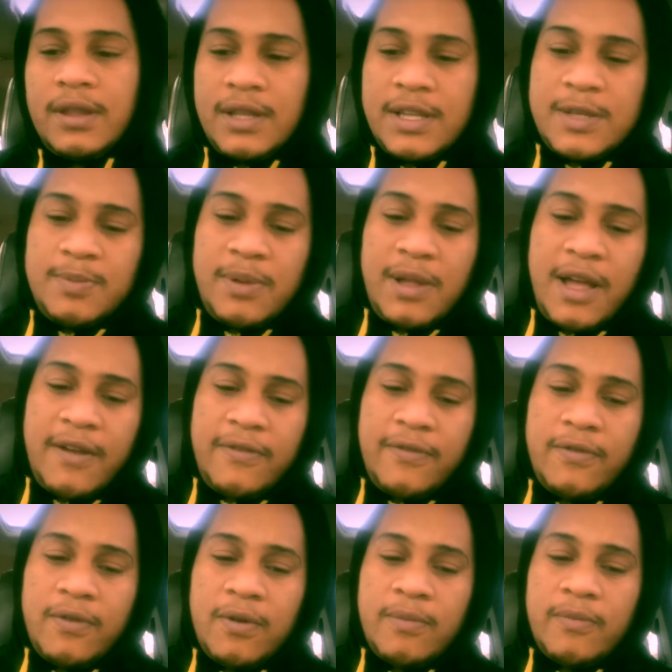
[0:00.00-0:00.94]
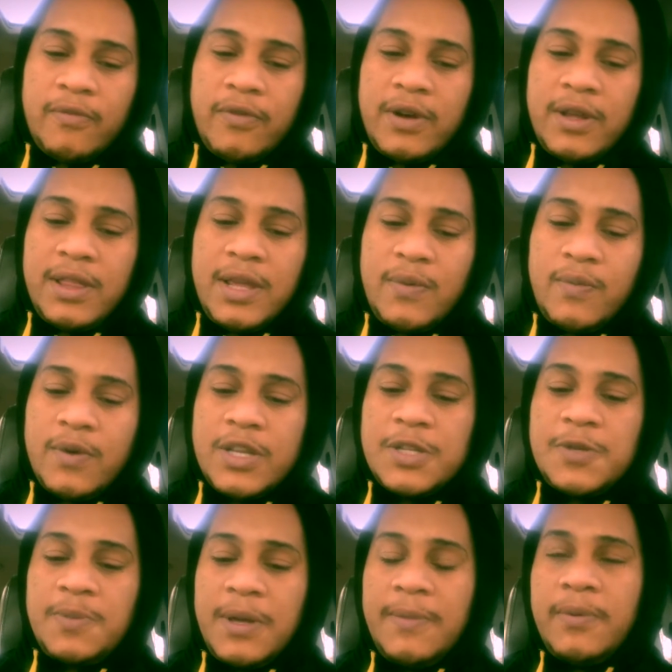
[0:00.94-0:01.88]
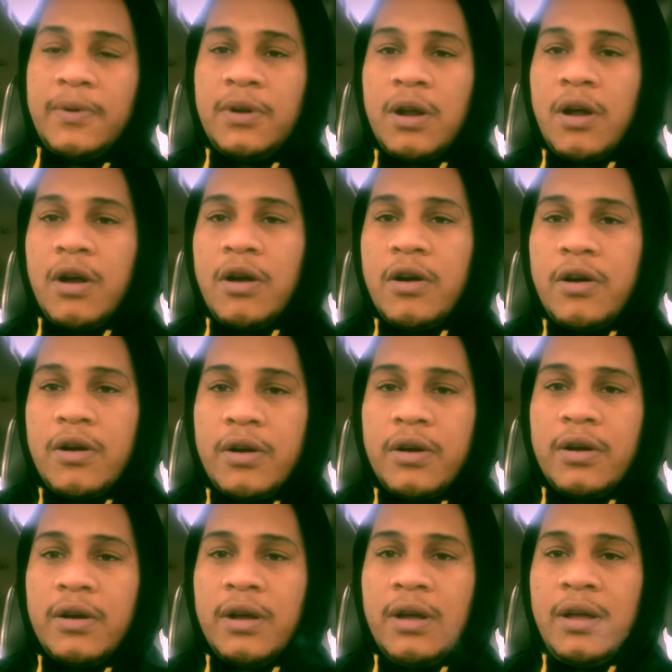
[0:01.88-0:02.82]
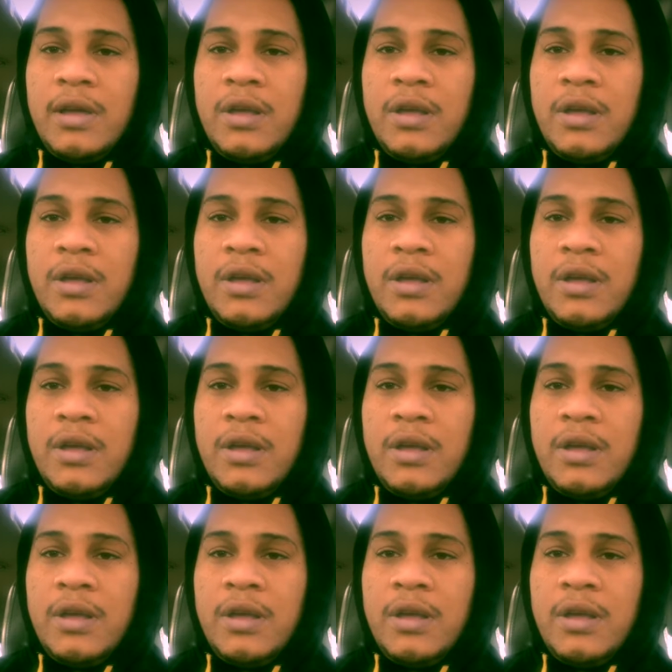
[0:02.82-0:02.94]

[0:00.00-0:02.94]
This platform really wants people to earn